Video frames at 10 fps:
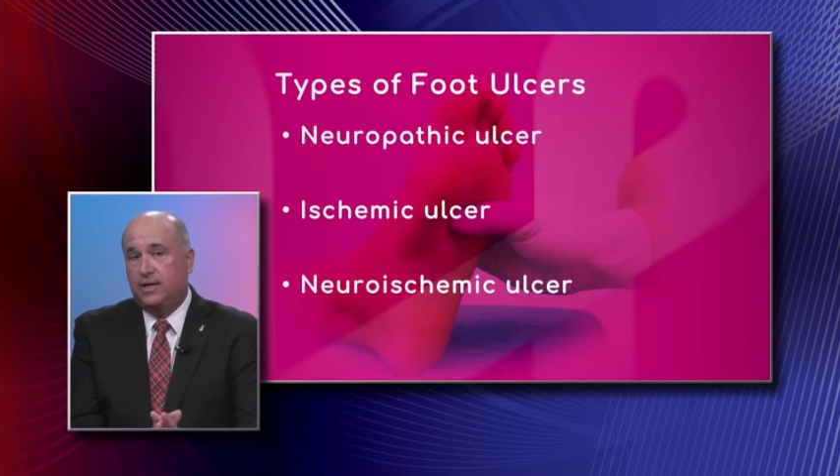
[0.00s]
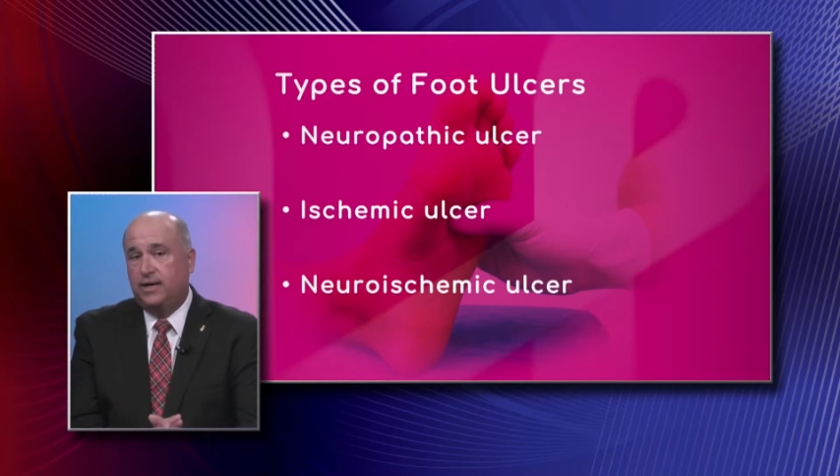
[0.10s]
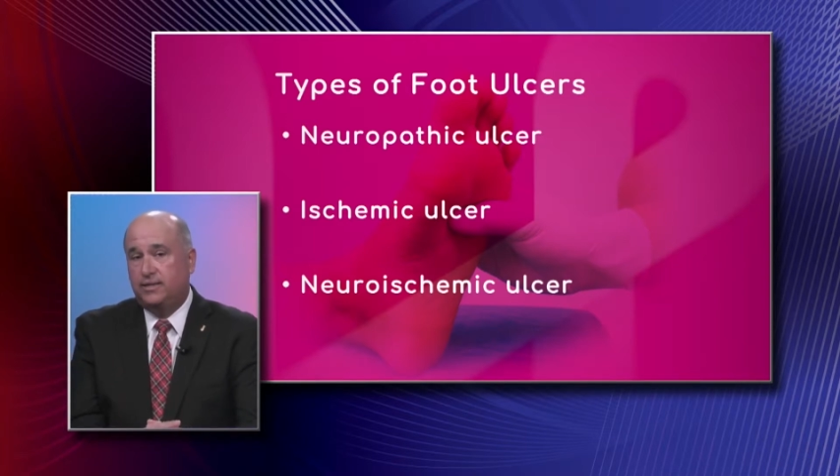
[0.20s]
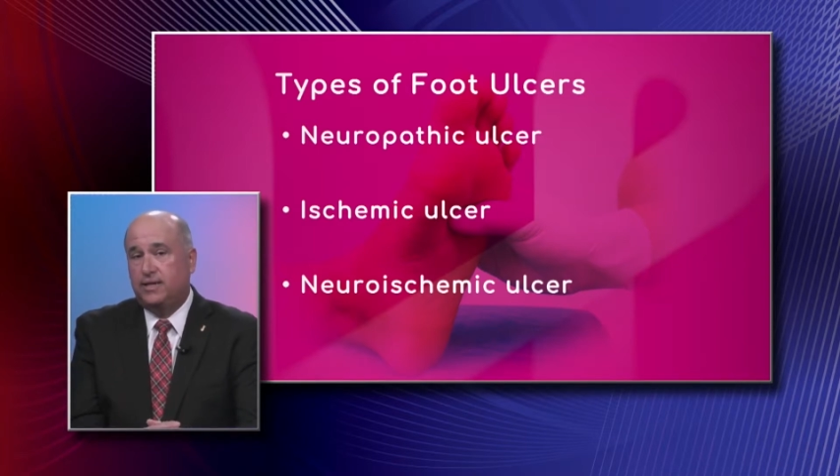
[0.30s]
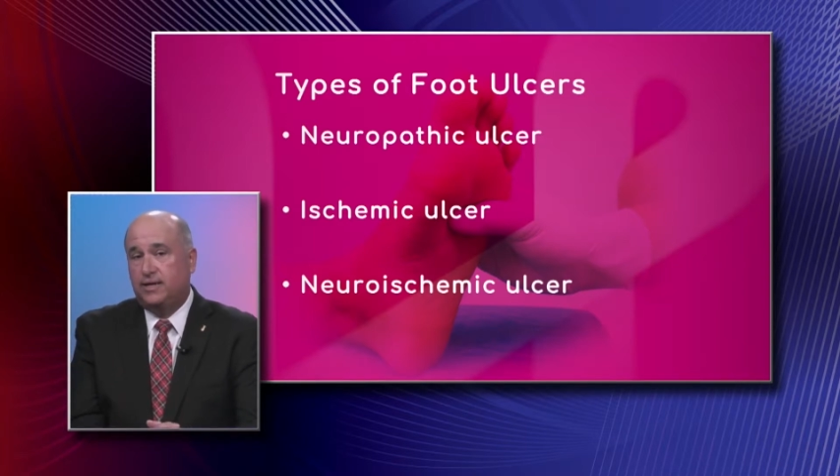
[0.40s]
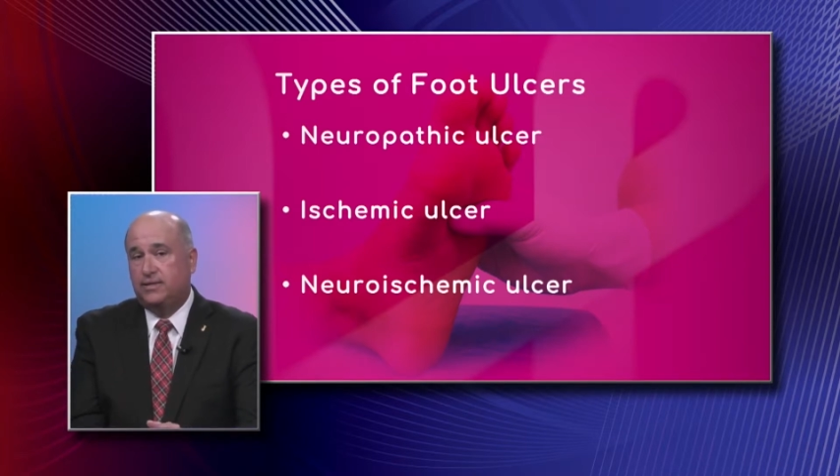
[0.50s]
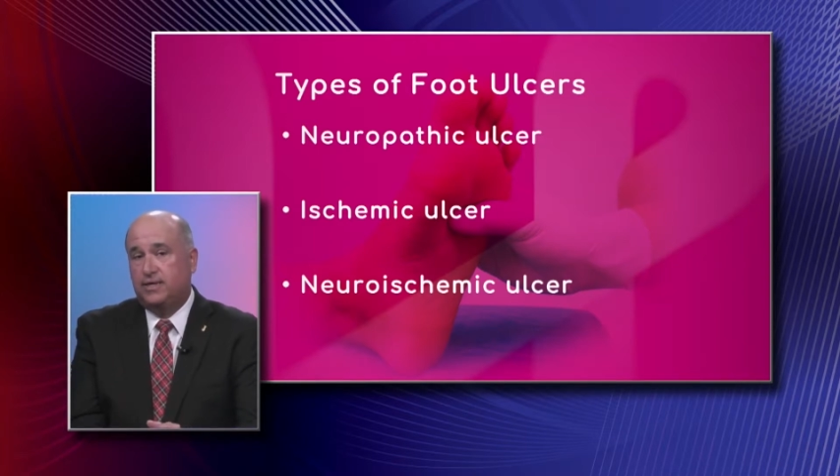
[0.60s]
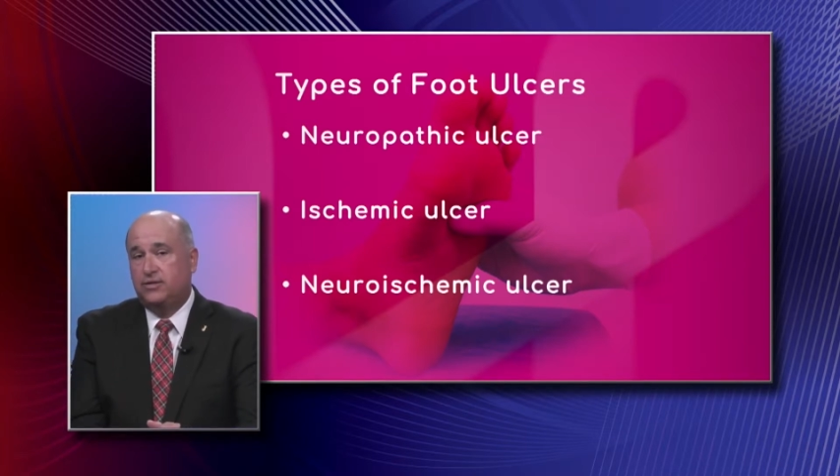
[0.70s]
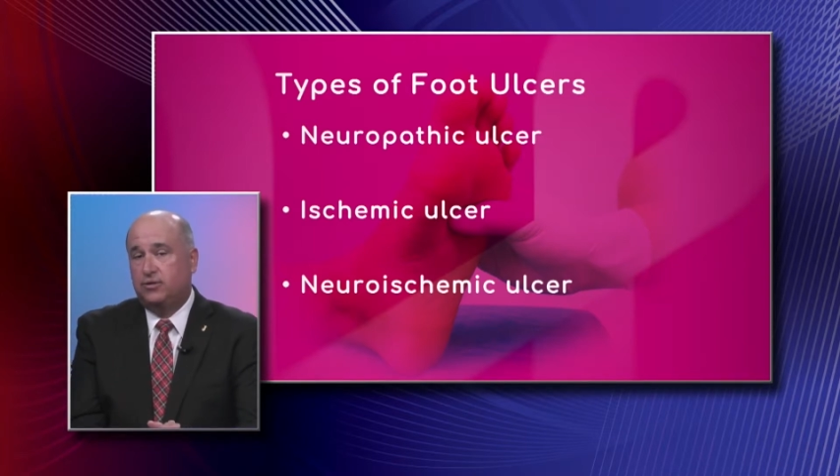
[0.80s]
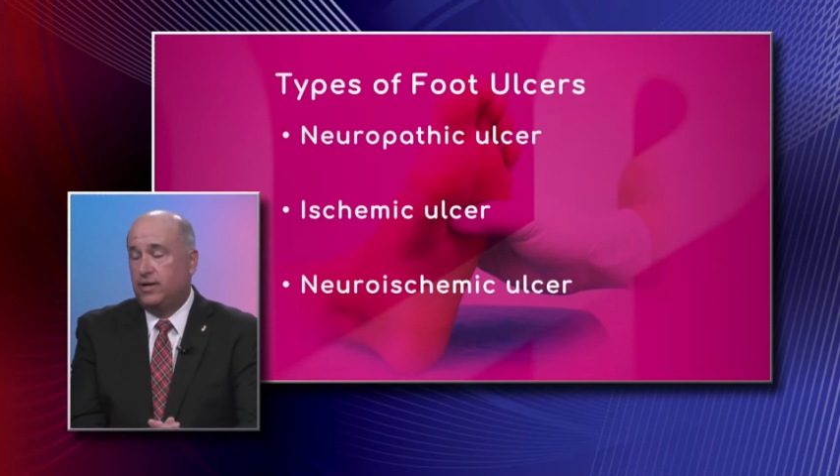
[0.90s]
It's a,
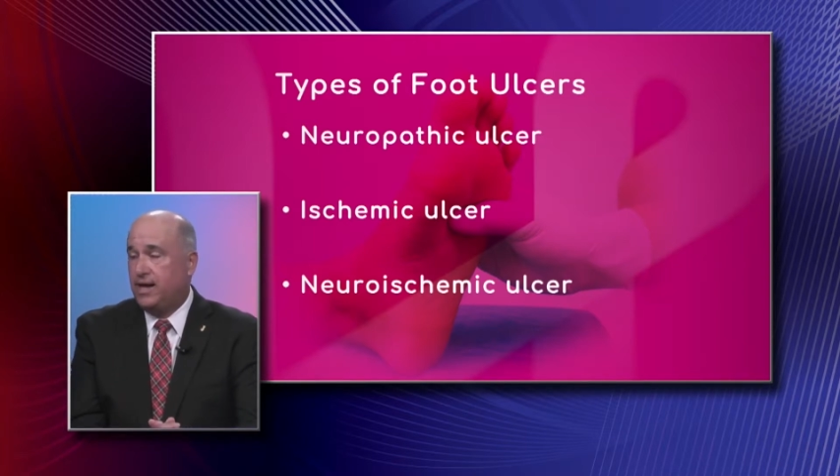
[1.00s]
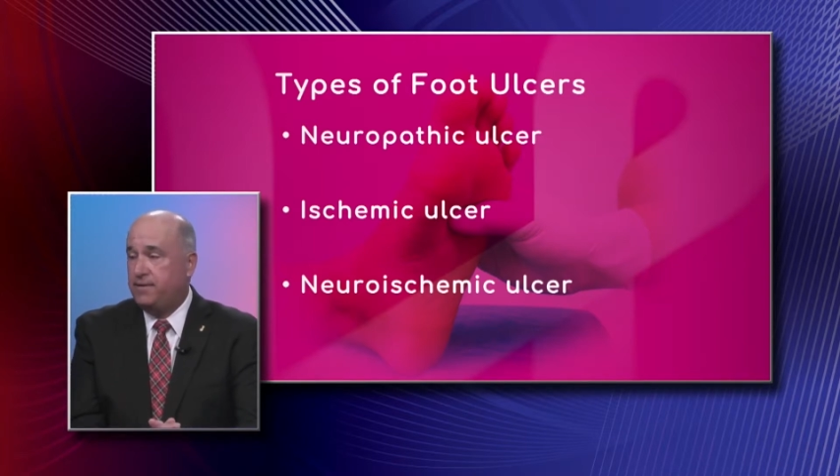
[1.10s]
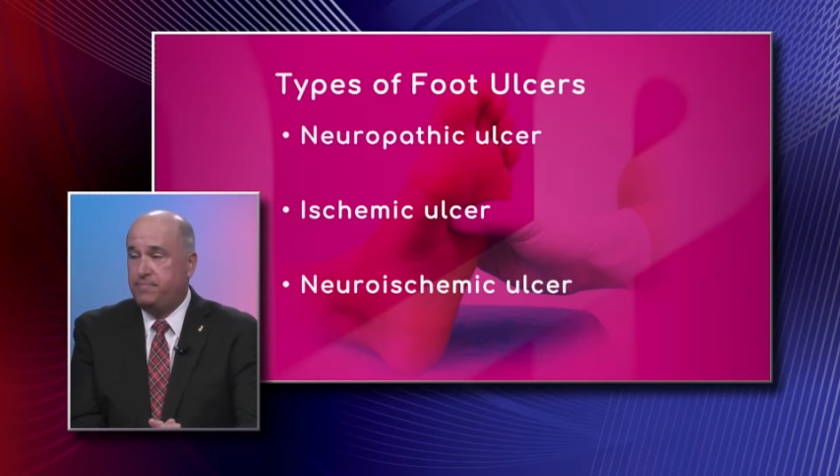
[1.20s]
essentially a